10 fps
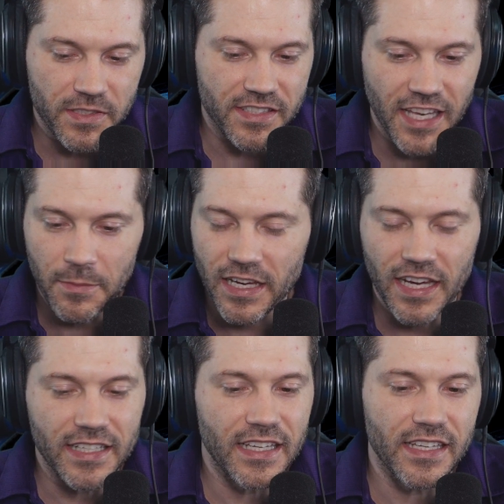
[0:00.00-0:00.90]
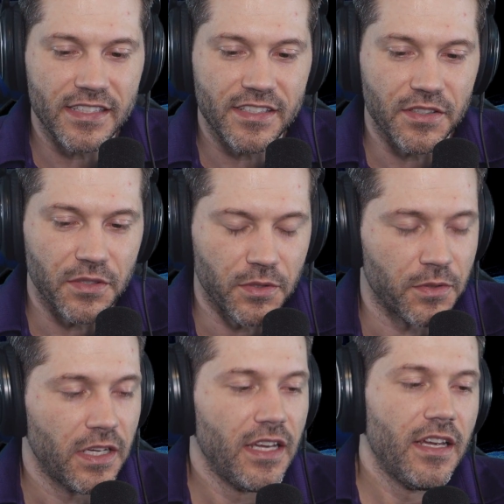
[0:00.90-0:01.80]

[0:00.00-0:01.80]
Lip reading: to send me ideas, to